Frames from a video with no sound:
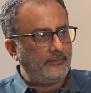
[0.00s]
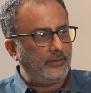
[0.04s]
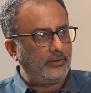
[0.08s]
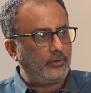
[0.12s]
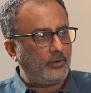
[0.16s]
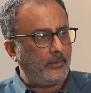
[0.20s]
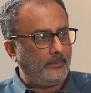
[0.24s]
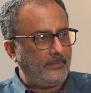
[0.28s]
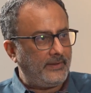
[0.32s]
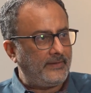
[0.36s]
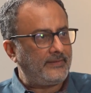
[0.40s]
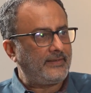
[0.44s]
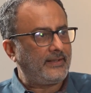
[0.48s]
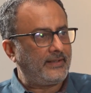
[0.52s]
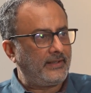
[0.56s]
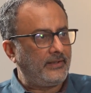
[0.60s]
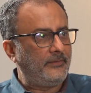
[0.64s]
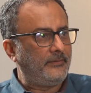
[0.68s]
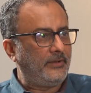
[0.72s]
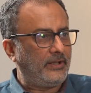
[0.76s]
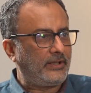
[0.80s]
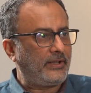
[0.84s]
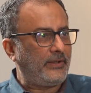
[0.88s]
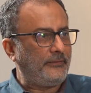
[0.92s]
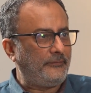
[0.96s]
that you're basically
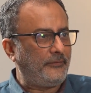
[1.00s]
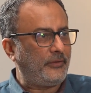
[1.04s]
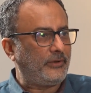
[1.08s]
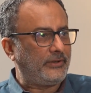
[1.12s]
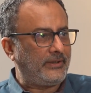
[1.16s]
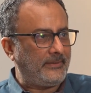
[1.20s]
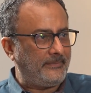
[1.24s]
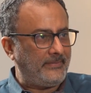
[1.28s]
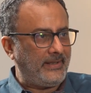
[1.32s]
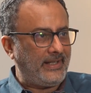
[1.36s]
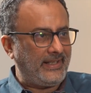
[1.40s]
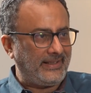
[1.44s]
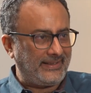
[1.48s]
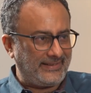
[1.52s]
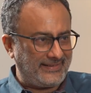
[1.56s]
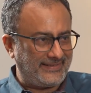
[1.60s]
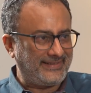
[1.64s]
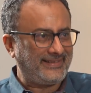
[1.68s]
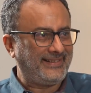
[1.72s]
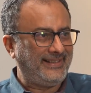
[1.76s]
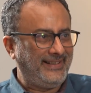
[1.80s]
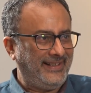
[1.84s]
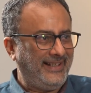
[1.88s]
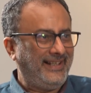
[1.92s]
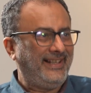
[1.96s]
working for the
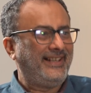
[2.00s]
banks.